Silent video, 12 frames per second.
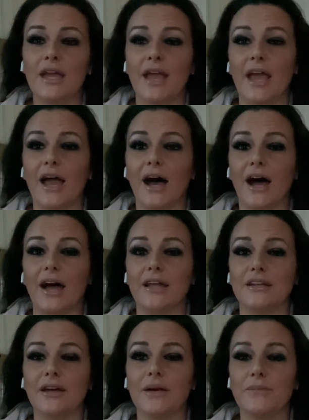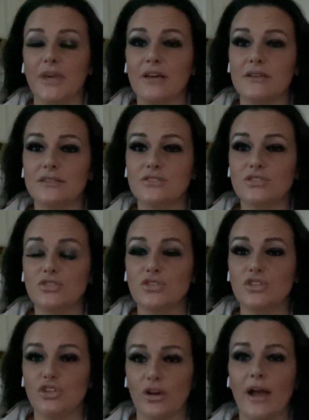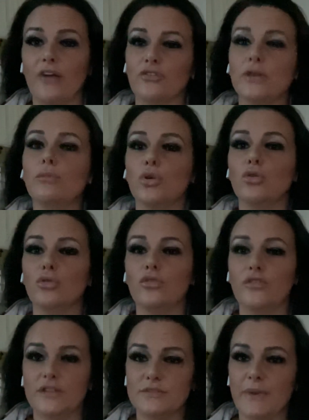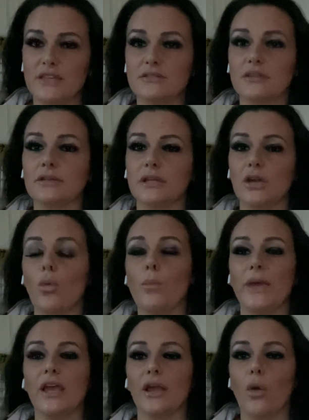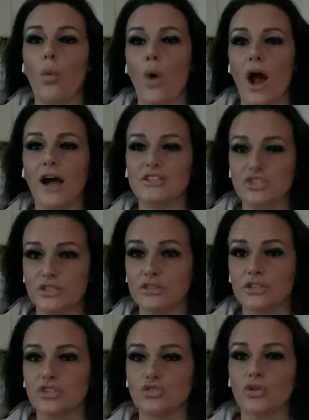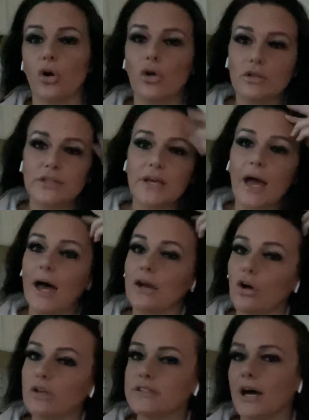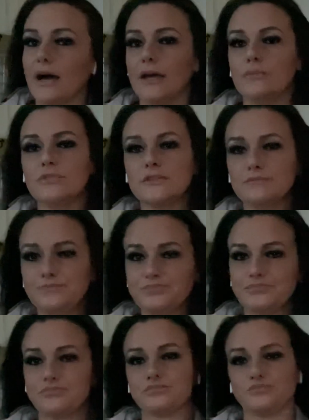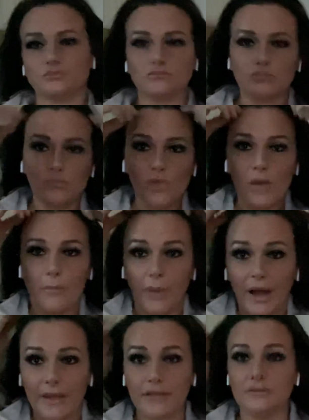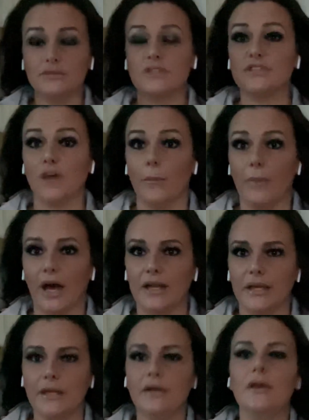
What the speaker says: And because your every move is basically being watched and controlled at all times by somebody.